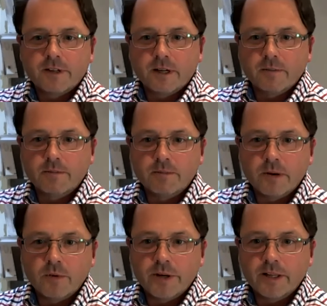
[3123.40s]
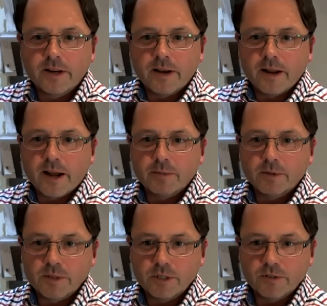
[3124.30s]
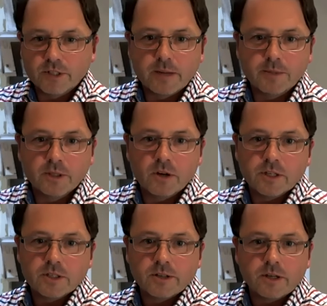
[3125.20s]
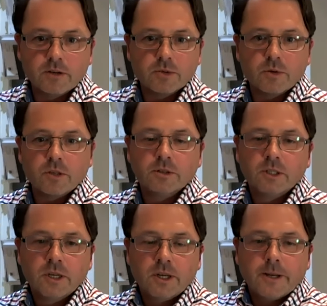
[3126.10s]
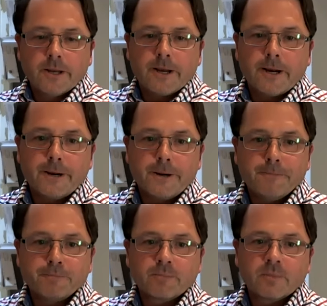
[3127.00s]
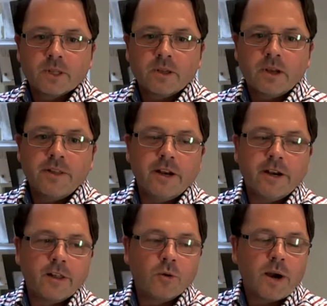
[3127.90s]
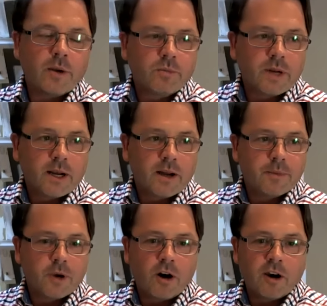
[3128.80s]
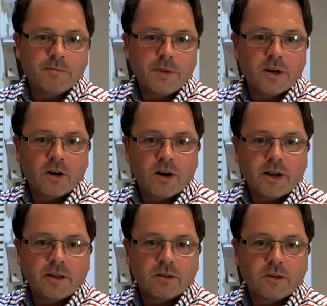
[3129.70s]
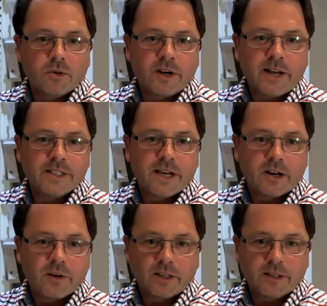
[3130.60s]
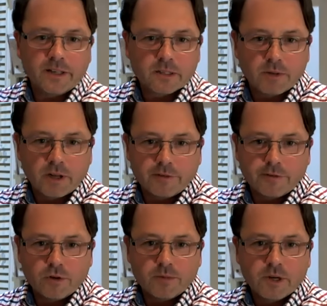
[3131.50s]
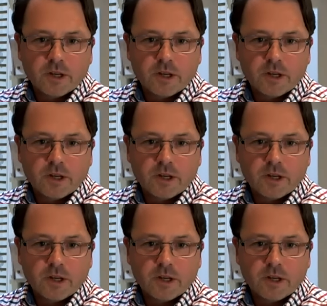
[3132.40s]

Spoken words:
and really enabled themselves to keep the lights on there as well. And then another one, Hive BI, who are in a data analytics platform,